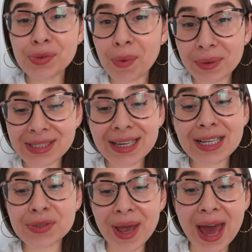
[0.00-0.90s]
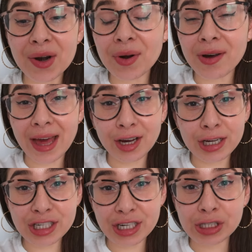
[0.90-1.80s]
So what we did is we added all that
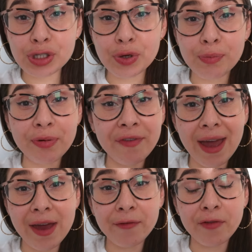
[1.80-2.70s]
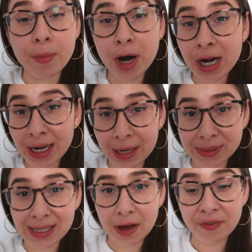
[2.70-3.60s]
cushion to prevent him from hurting
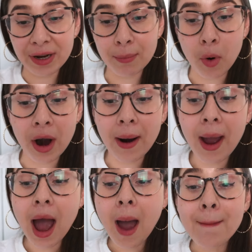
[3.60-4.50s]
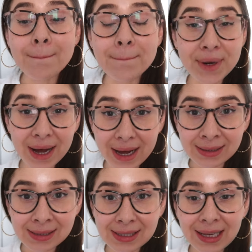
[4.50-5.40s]
himself anymore.
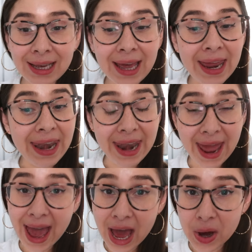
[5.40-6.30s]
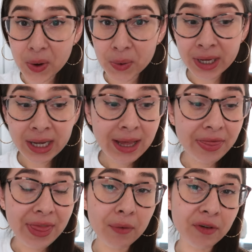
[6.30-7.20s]
But now
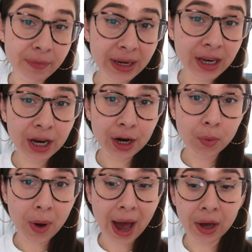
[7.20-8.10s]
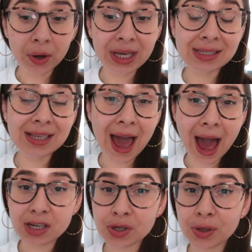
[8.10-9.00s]
that we've been here a while, he's
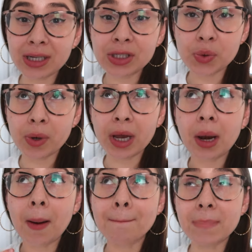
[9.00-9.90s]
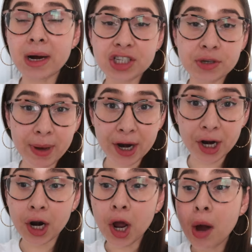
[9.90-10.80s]
actually doing much
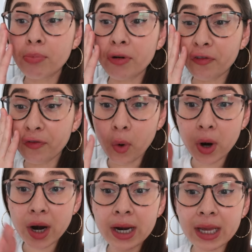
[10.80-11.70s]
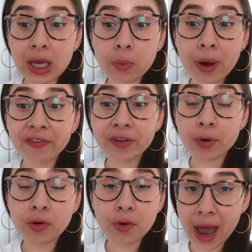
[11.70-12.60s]
better. Before, he went
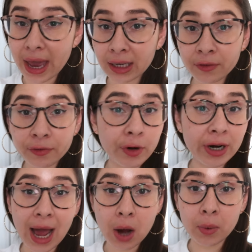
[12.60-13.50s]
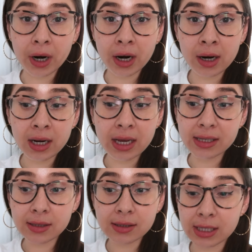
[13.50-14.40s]
from crying for an hour
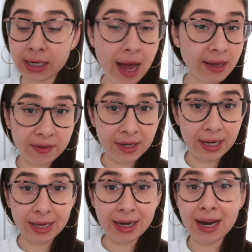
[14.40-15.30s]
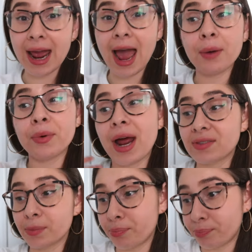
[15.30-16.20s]
to not giving in, and I would have
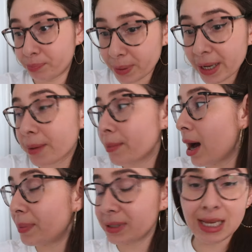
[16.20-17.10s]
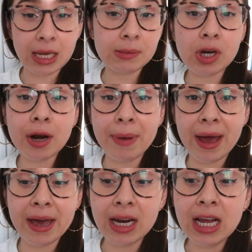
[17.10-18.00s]
to pick him up and take him to our
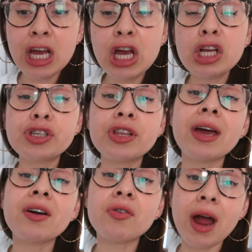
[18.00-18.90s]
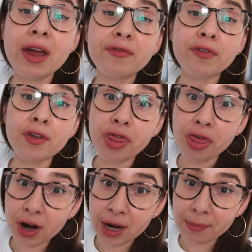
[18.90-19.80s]
bed, to then crying for
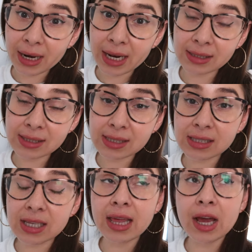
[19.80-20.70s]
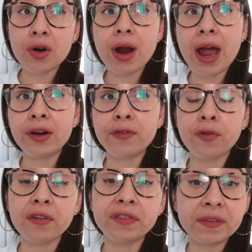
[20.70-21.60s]
30 minutes, to then crying
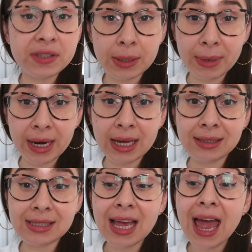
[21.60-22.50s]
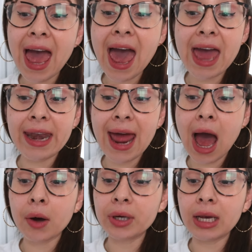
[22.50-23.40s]
for 15 minutes, and
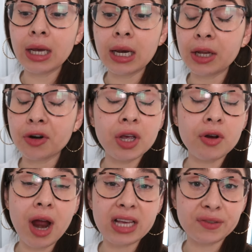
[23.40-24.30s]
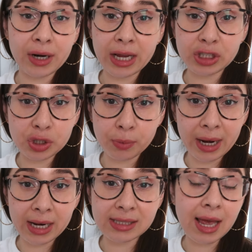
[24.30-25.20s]
now he literally cries for like 2
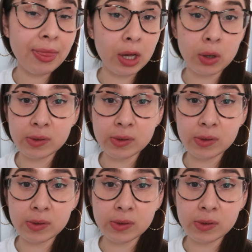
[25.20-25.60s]
minutes and then